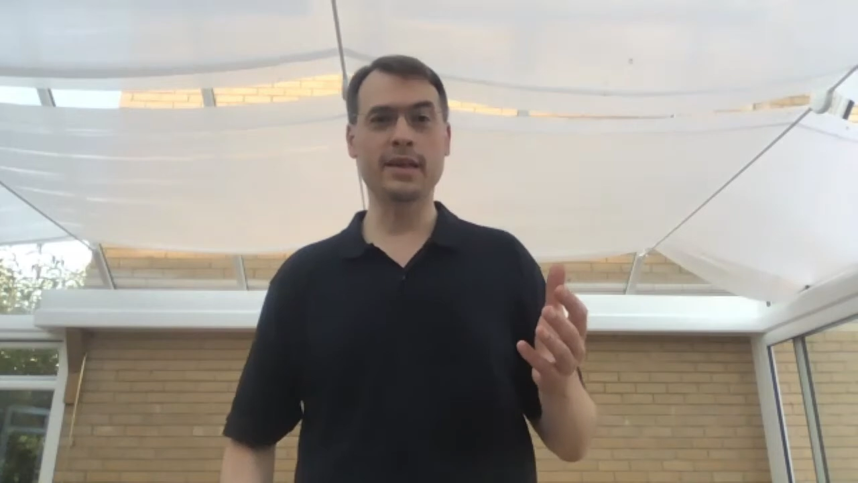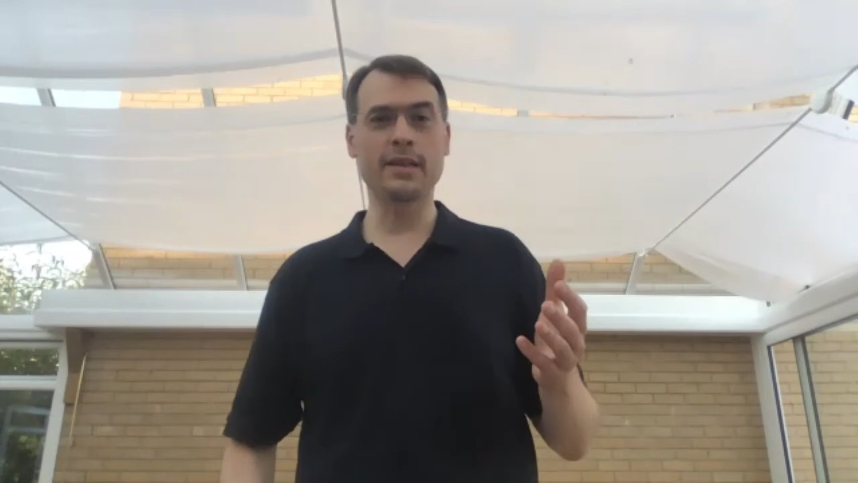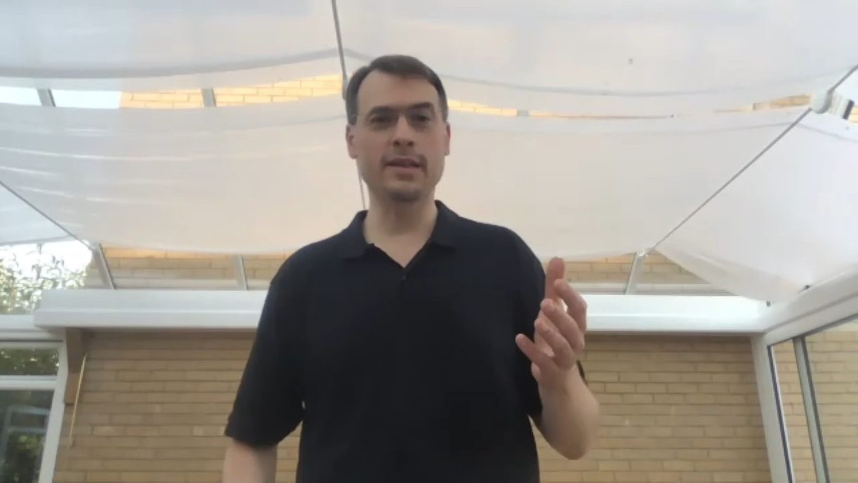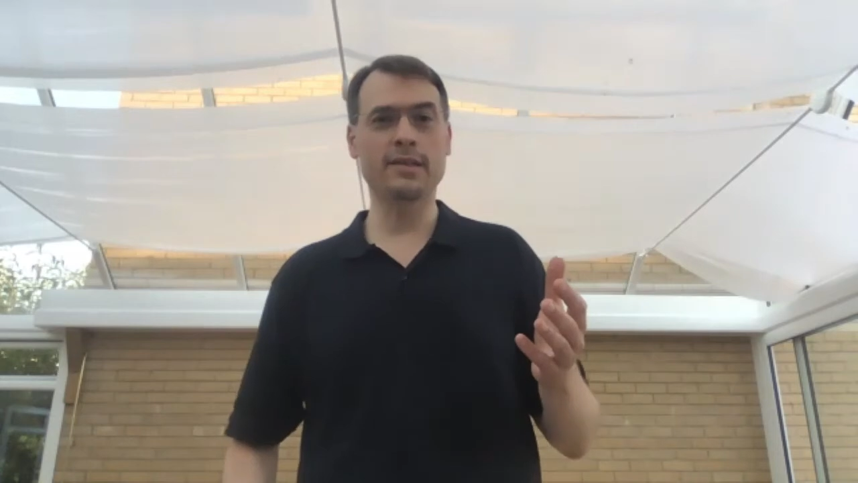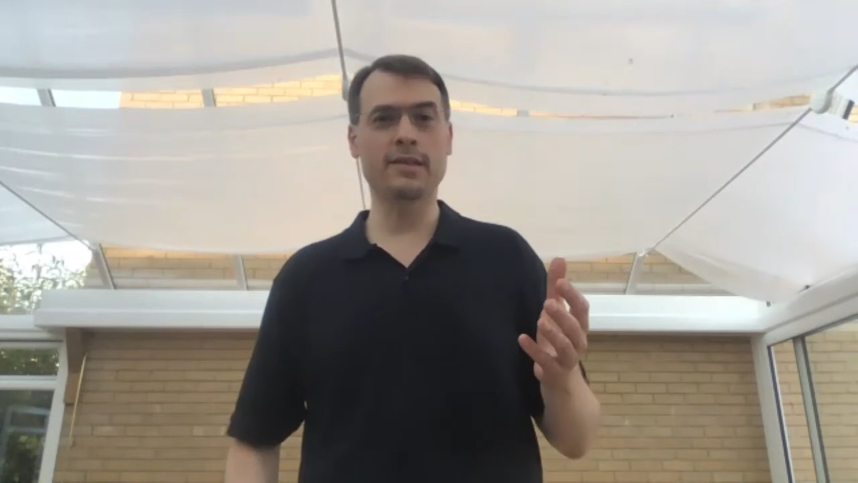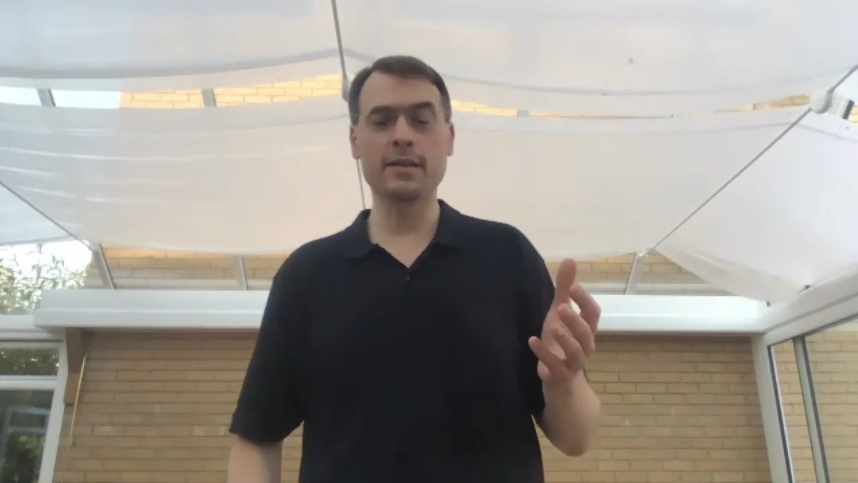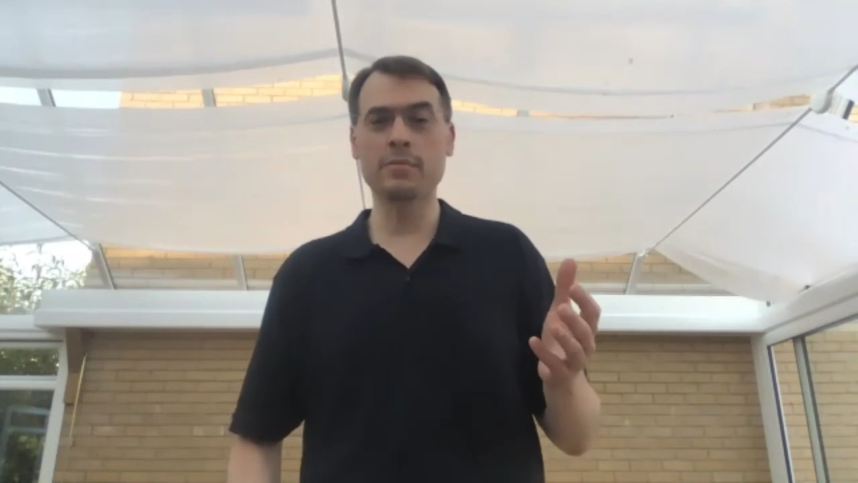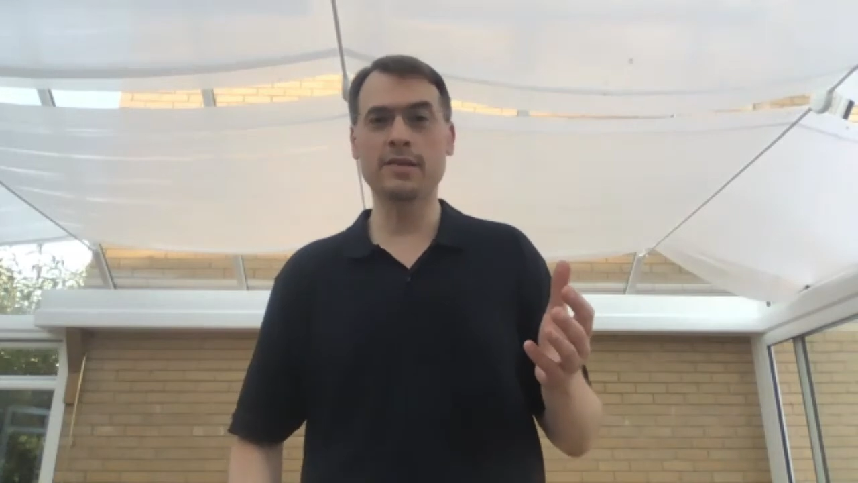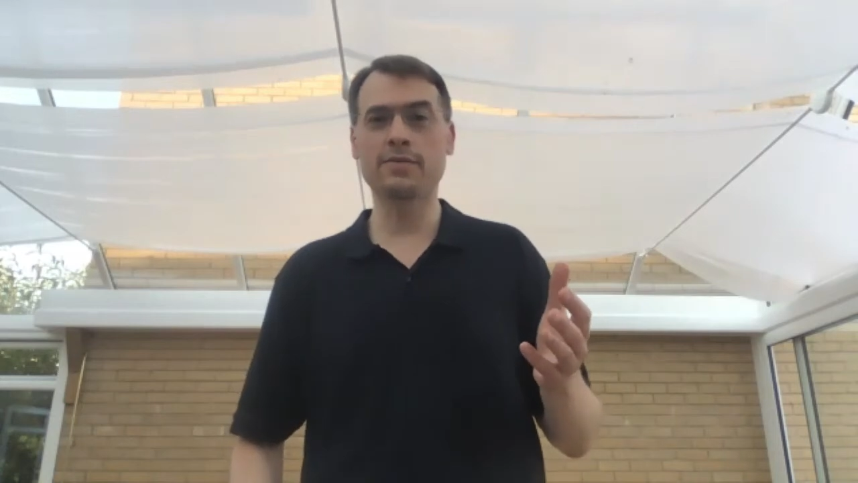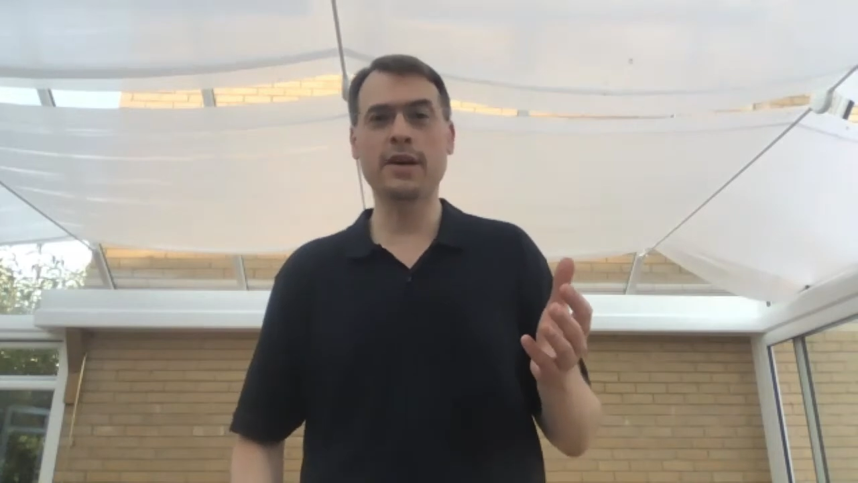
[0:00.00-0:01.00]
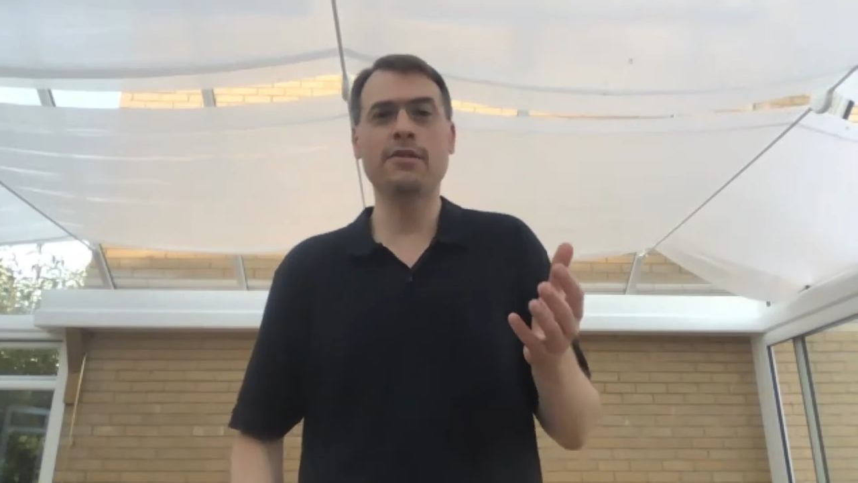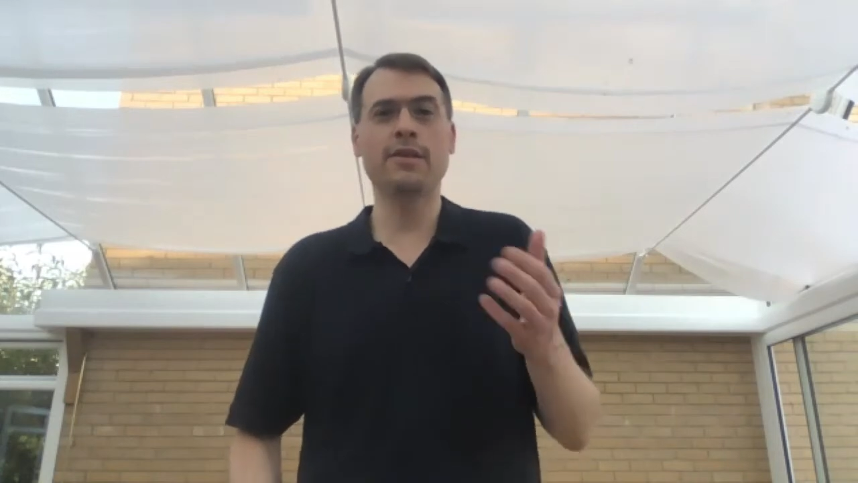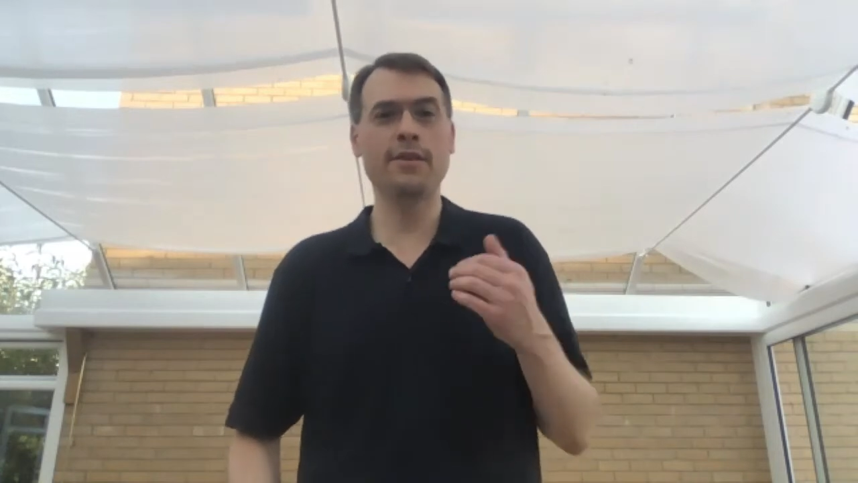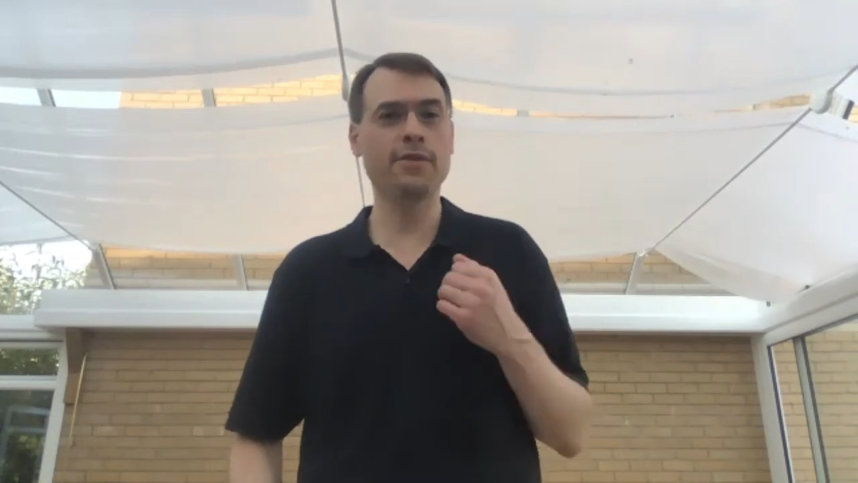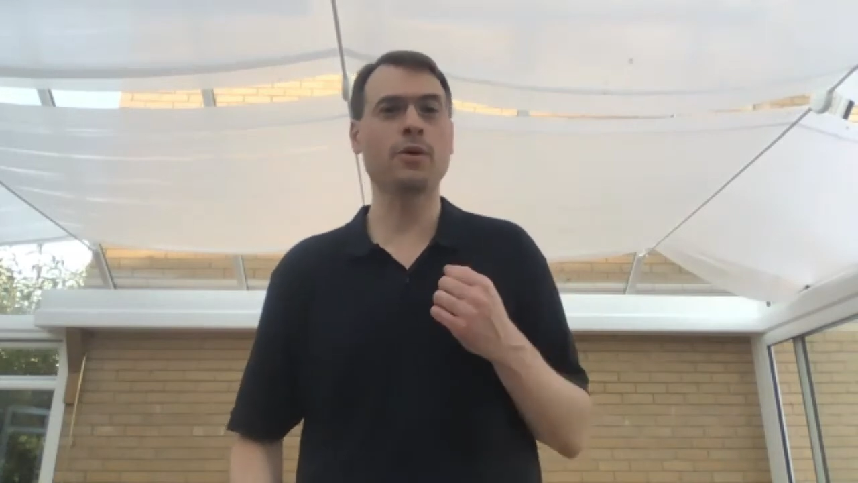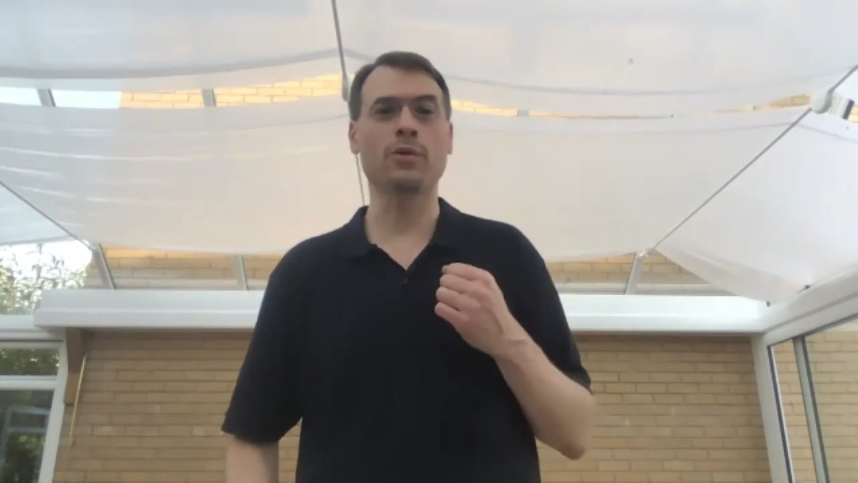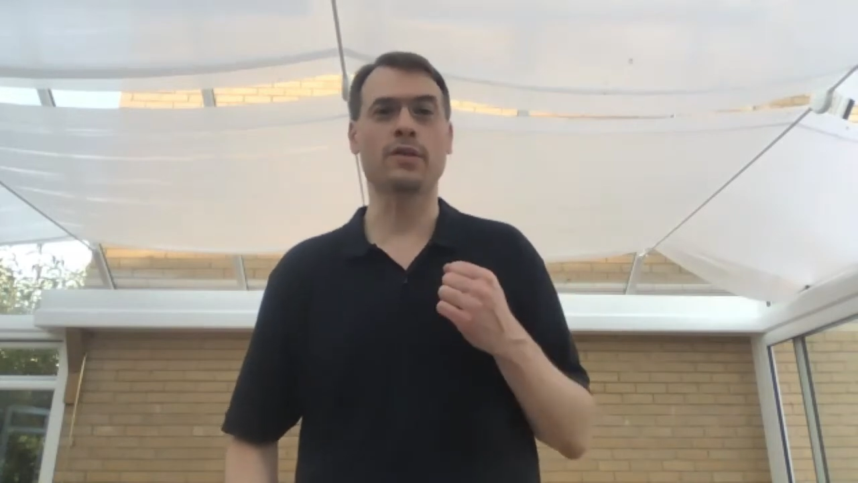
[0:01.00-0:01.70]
and it seems very difficult